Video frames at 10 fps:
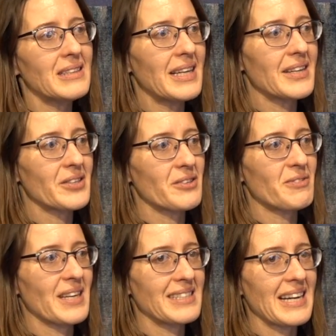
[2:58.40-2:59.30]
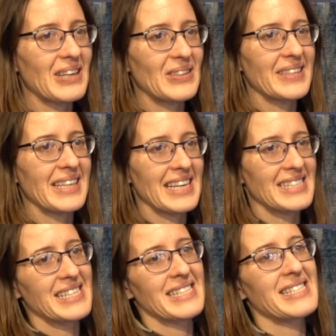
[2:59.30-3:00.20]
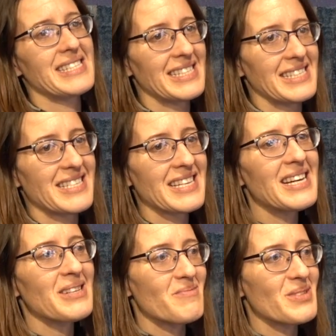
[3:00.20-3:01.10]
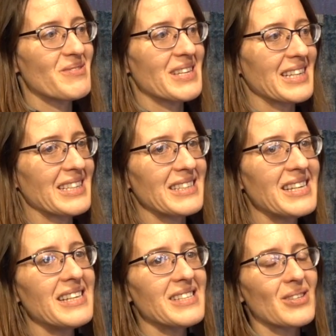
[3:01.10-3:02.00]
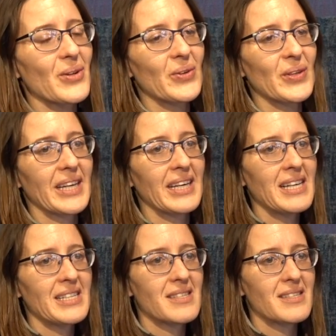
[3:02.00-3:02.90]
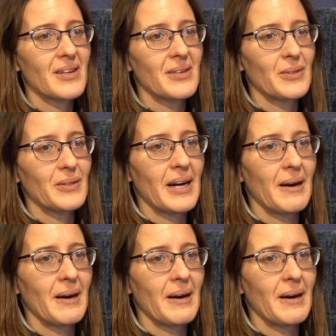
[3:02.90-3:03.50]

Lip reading: later to find out that AT&T is moving in slowly. So